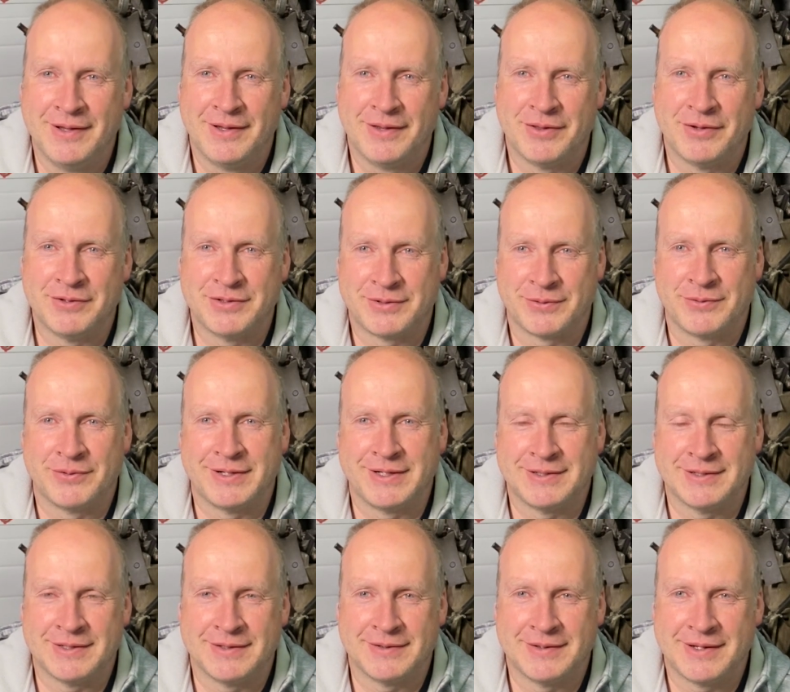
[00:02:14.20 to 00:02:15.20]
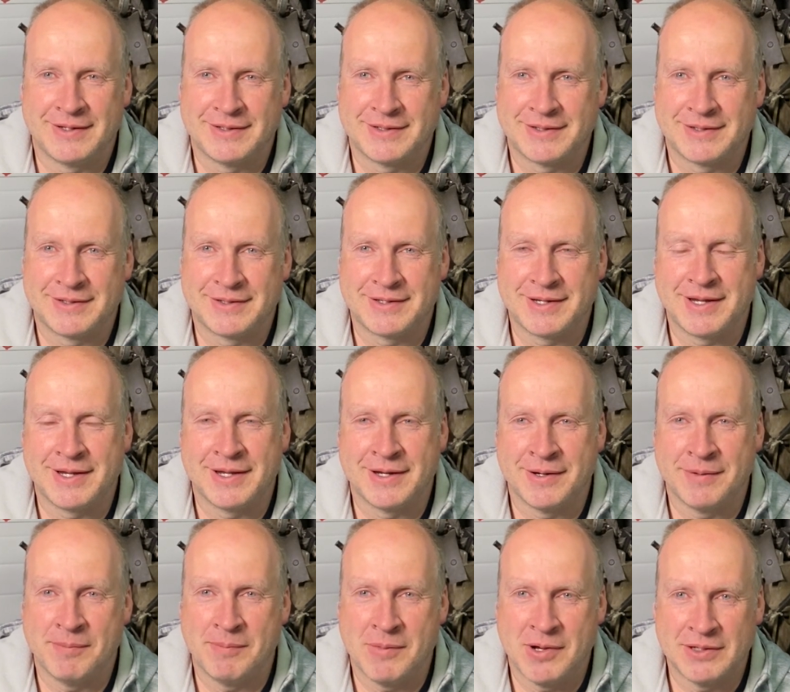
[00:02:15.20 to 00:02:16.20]
there's a reason that's taken
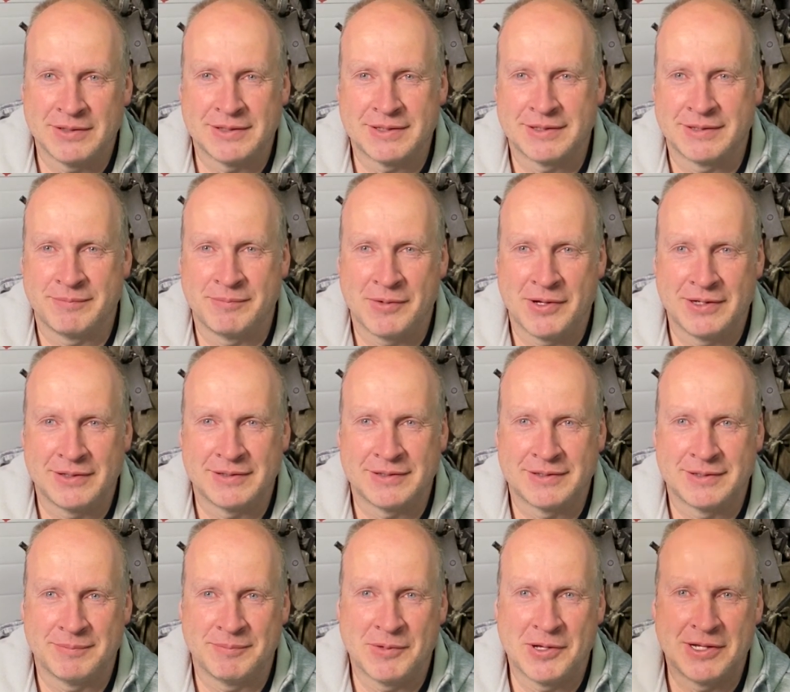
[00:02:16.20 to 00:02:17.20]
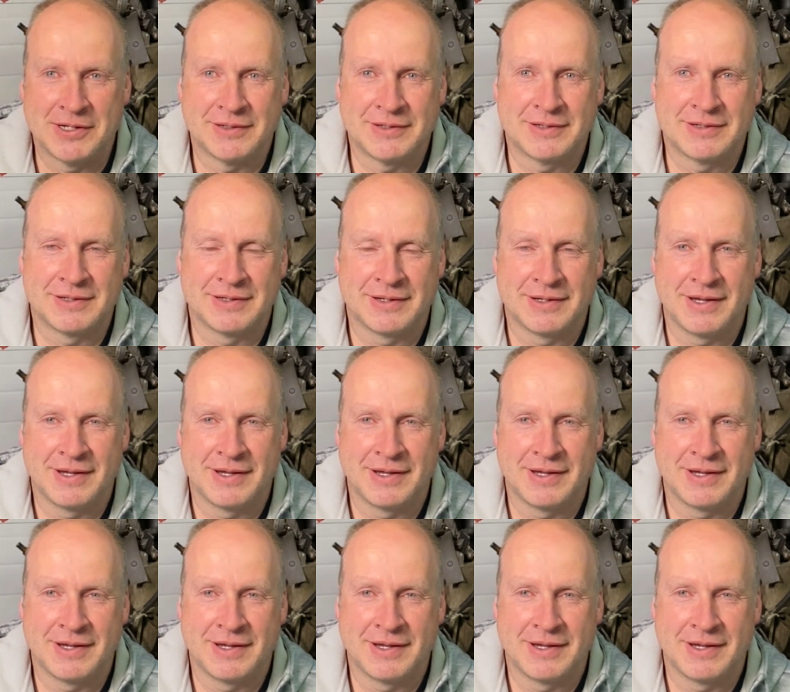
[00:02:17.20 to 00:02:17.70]
him months and months and months,